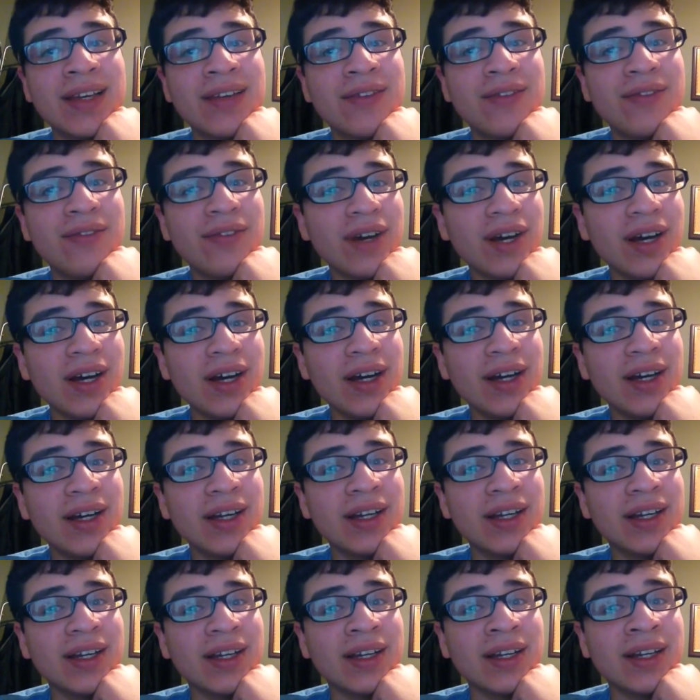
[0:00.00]

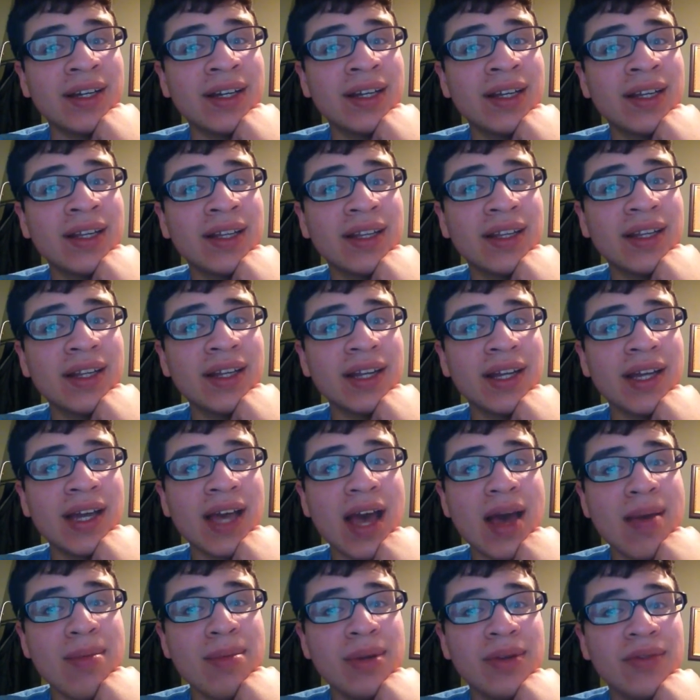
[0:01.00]
Fun. Then
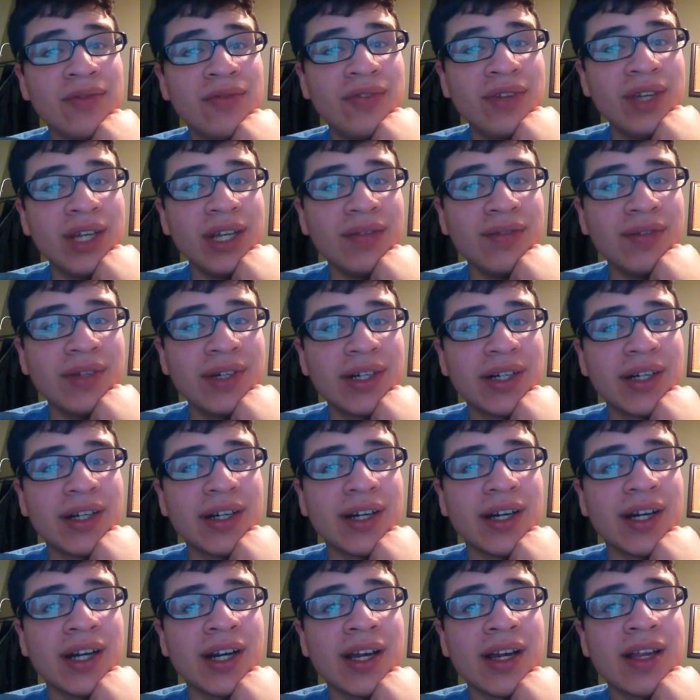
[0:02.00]
cabin
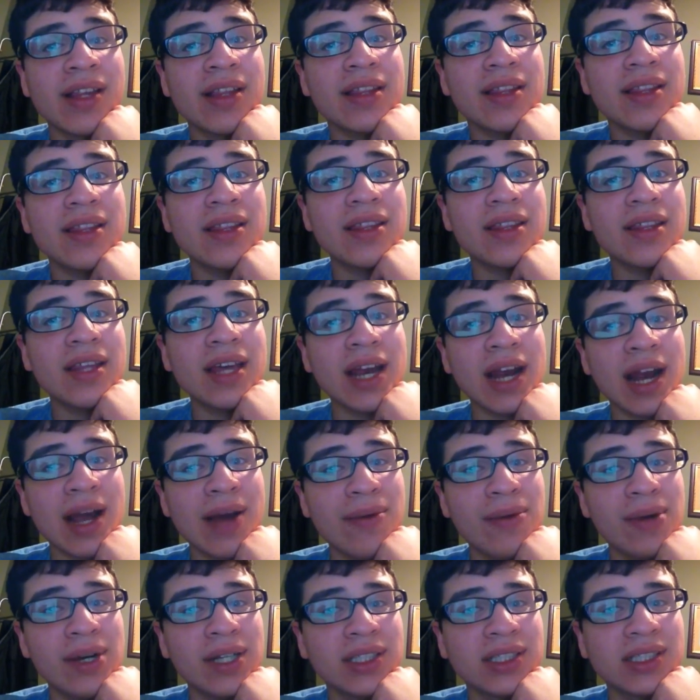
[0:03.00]
fever. Then I
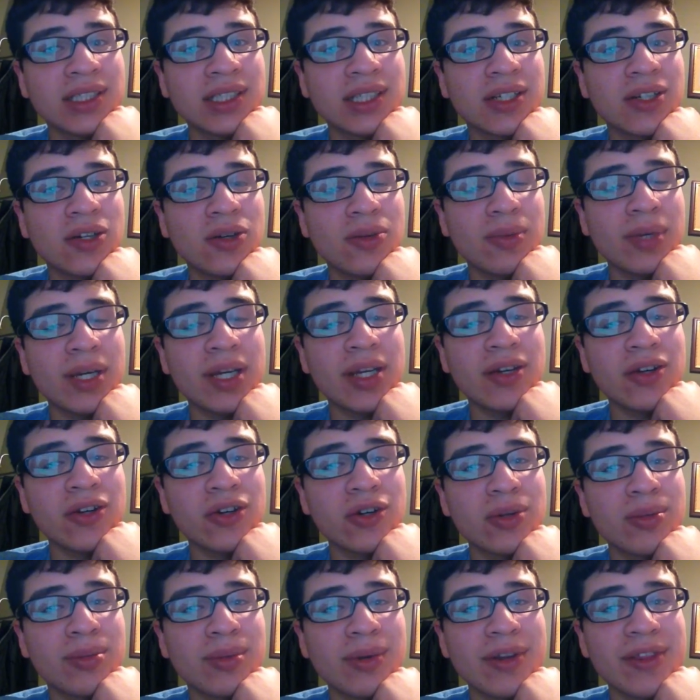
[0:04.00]
wanted to kill my
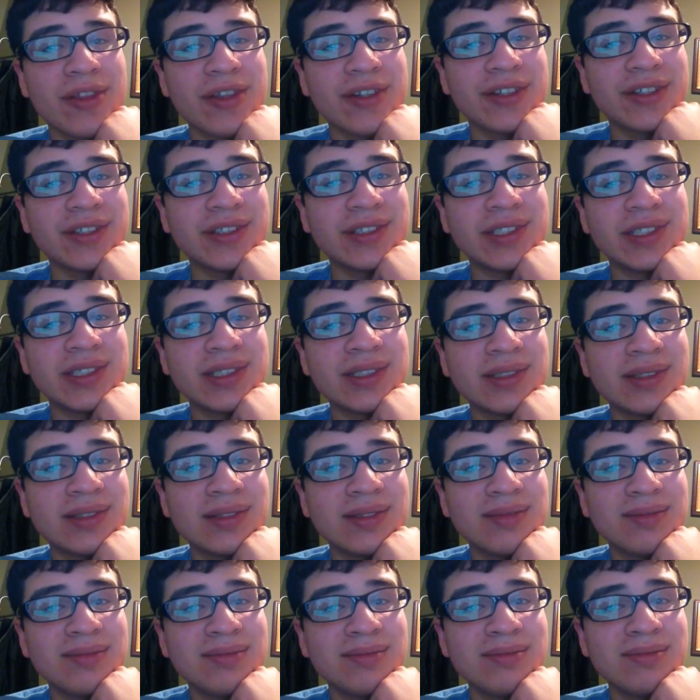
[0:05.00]
younger brothers.
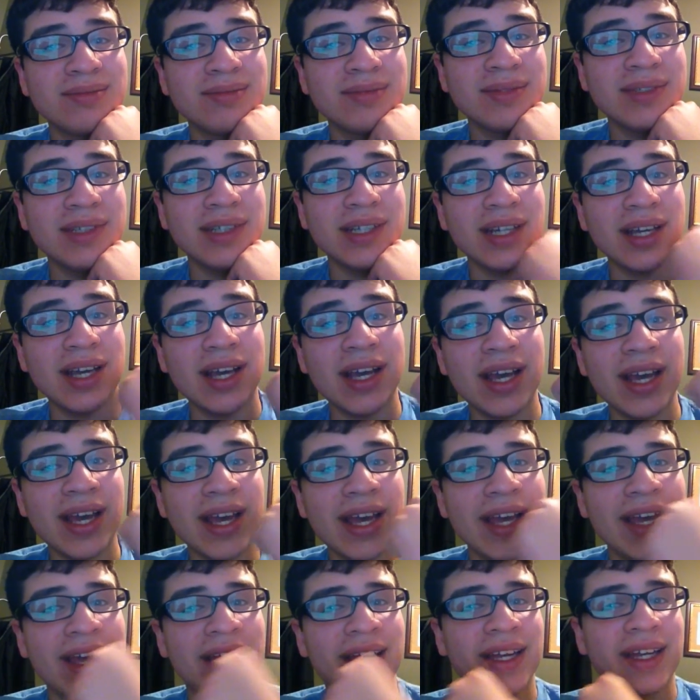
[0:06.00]

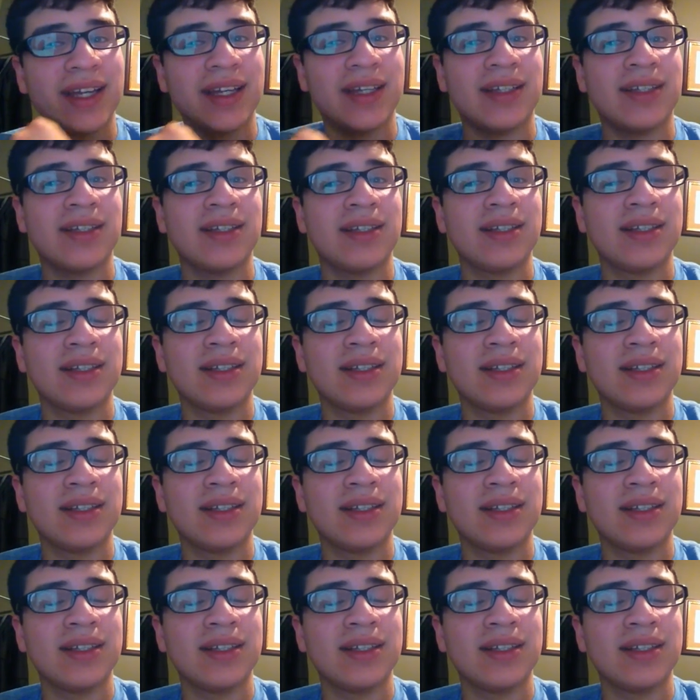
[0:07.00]
Yay!